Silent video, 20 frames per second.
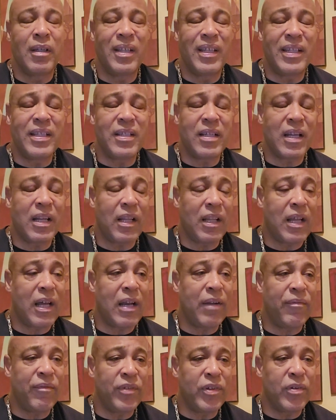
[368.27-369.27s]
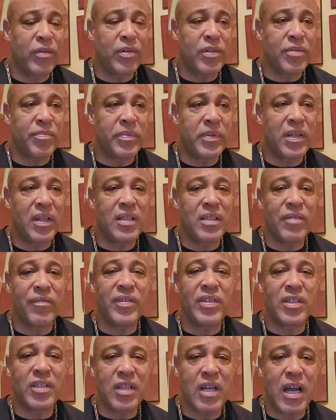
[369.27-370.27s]
He's got a lot of viewers because of
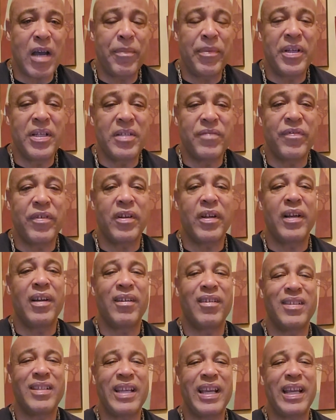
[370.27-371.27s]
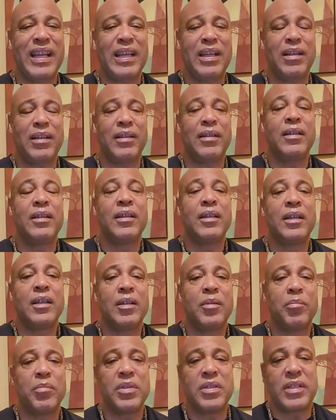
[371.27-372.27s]
his comedy. He's very entertaining.
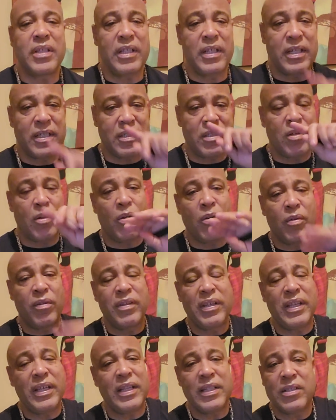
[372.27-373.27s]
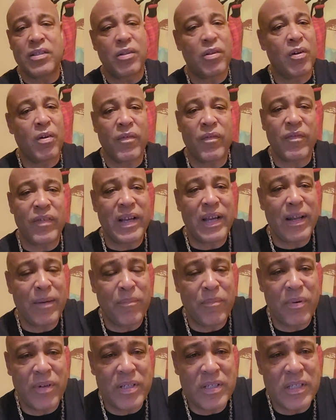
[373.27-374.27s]
But see, that's the whole thing. He's glorifying
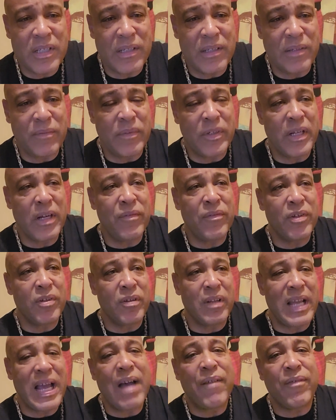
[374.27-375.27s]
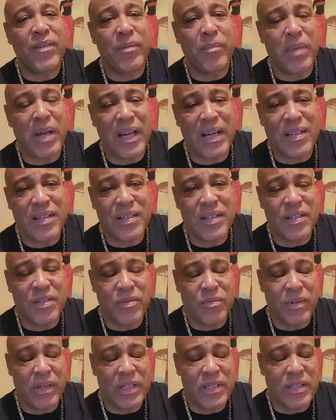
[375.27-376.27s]
prison. Whenever you're laughing about a
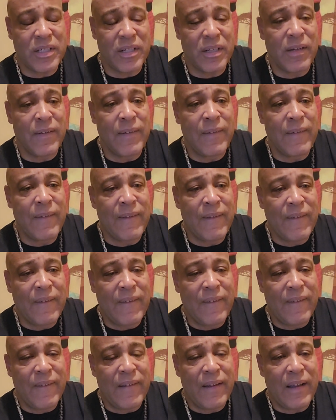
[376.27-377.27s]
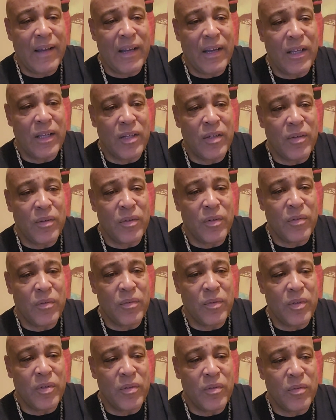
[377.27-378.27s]
situation,
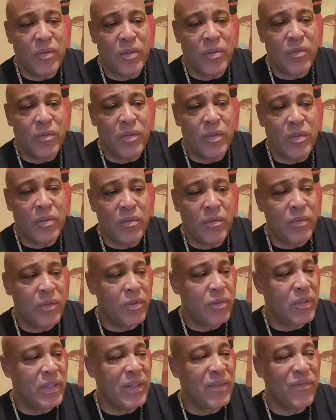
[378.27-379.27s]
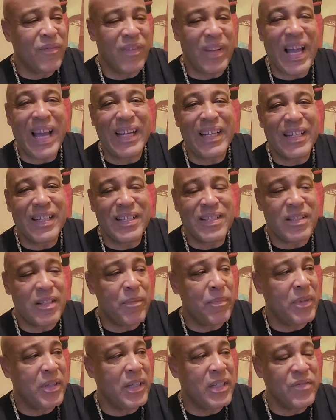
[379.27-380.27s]
you give light to
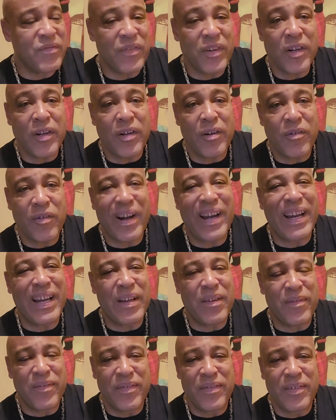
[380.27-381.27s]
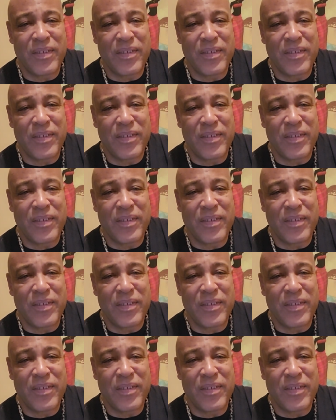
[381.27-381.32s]
something that's very grave.